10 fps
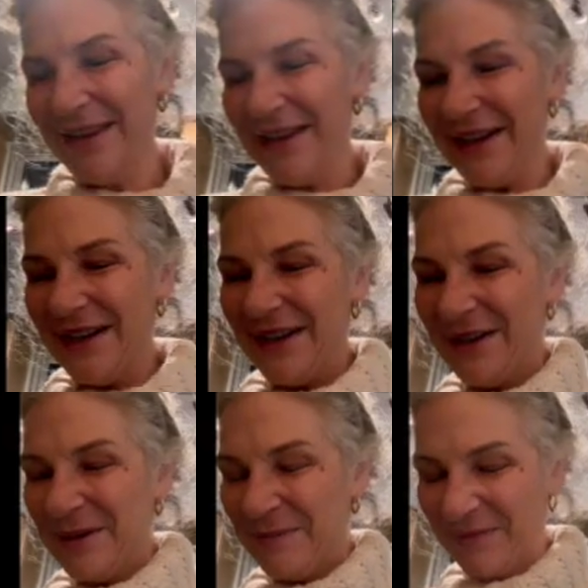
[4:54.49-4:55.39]

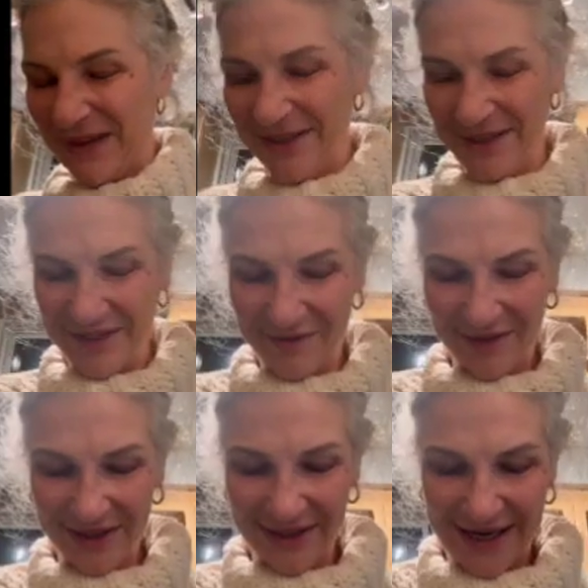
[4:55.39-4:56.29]
I
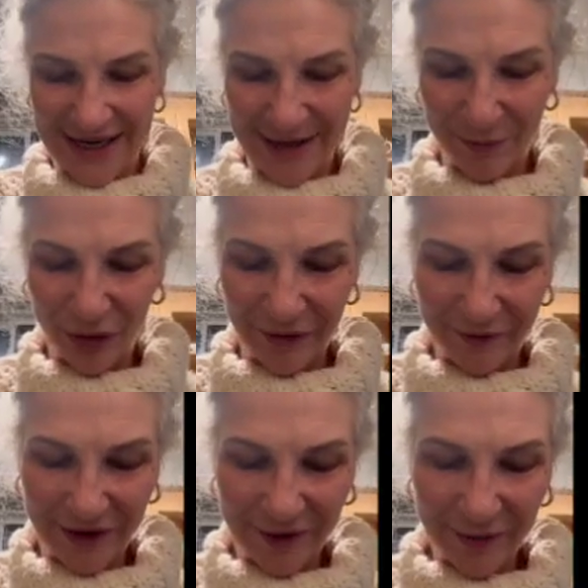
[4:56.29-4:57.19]
discovered an app, or a
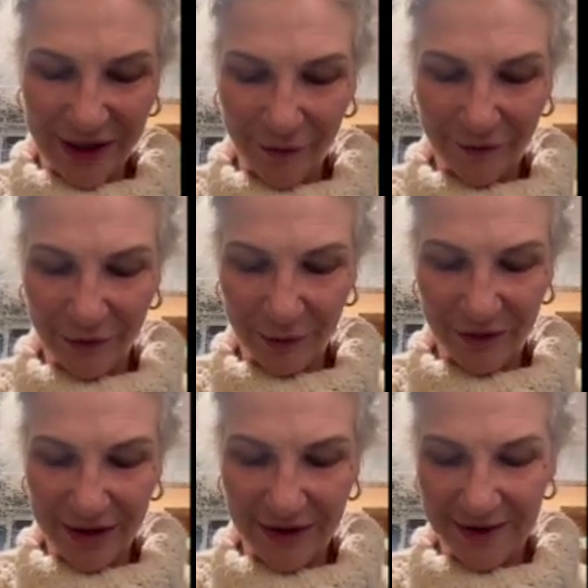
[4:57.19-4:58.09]
friend of mine referred me
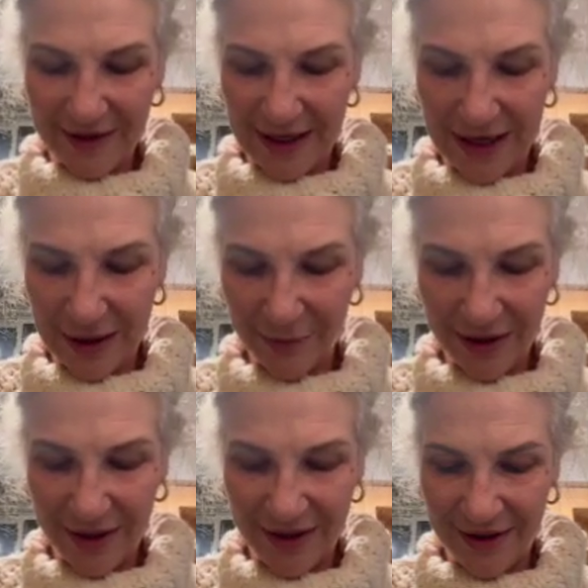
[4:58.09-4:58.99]
to this app,
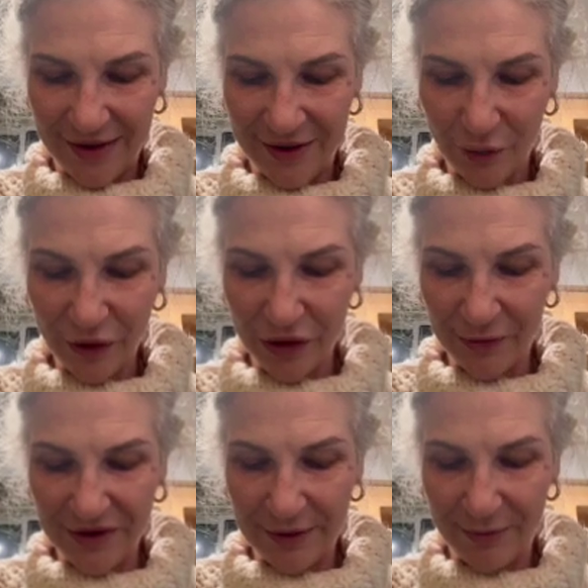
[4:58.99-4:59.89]
and we're
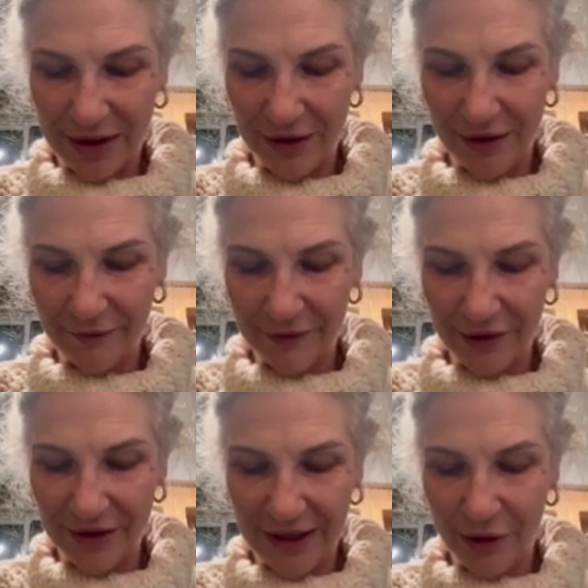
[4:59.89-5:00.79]
almost competitive on
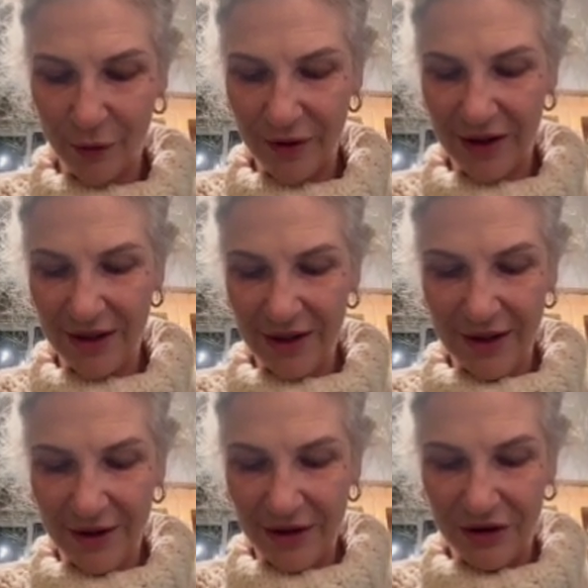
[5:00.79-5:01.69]
how we
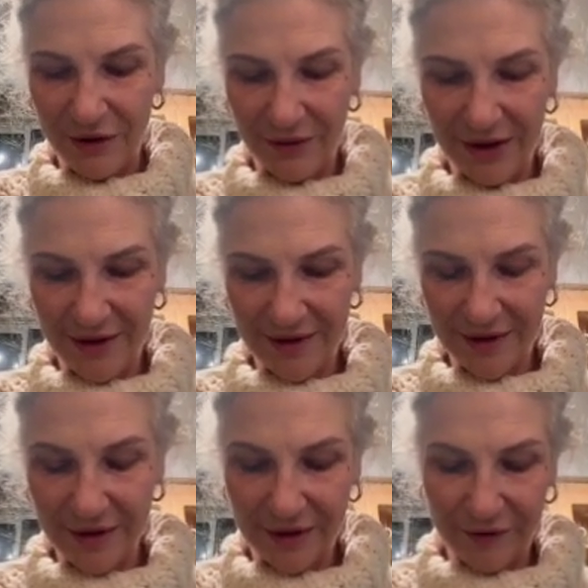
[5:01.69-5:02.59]
do things.
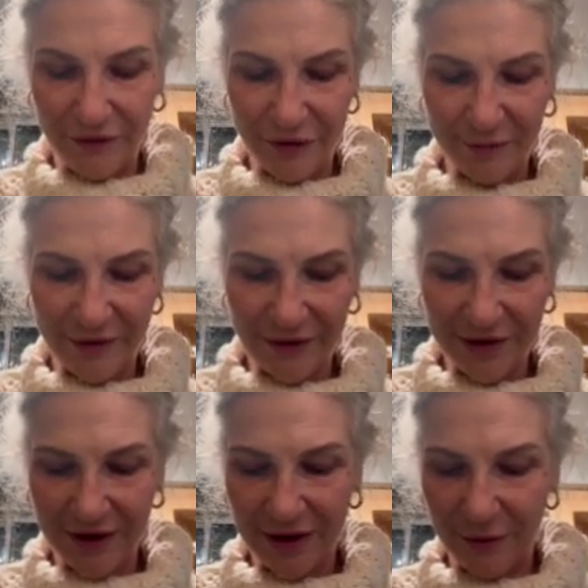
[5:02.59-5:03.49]
A few of my friends
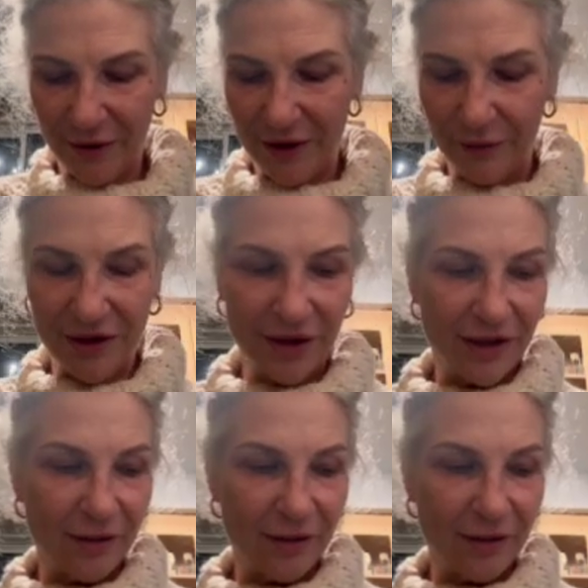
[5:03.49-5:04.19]
and I, we talk